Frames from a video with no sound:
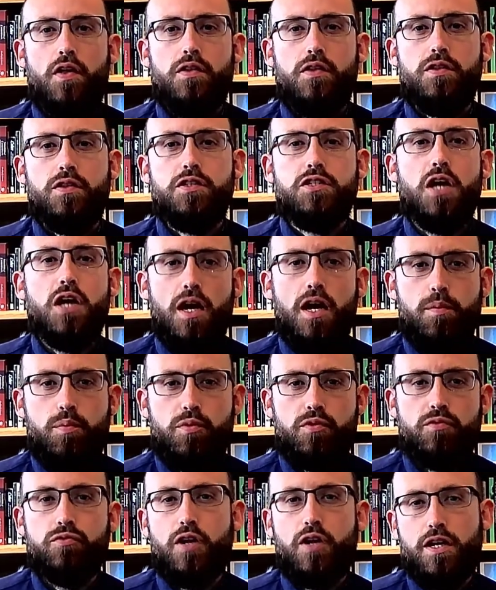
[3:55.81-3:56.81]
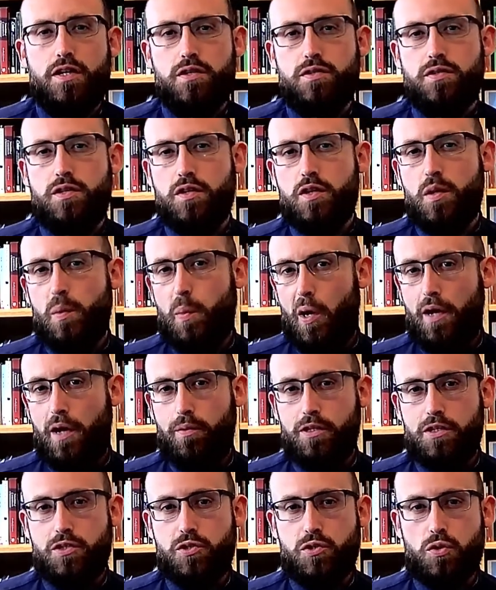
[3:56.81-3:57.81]
the type of race that the Bible
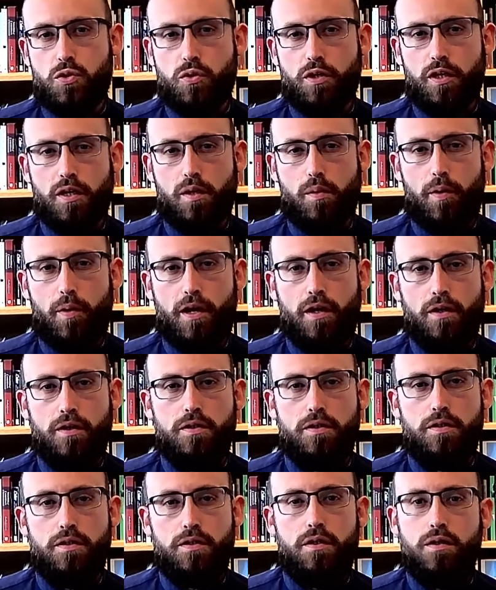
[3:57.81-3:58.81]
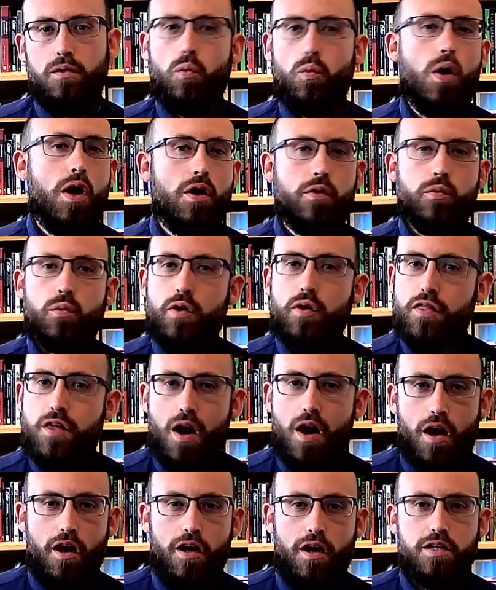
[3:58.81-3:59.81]
is talking about. One with
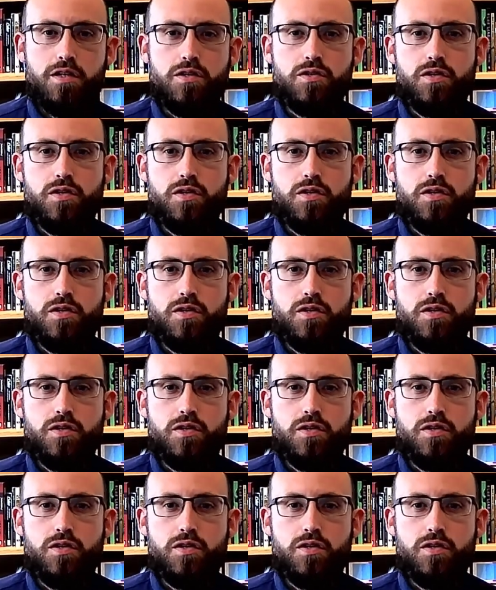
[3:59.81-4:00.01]
highs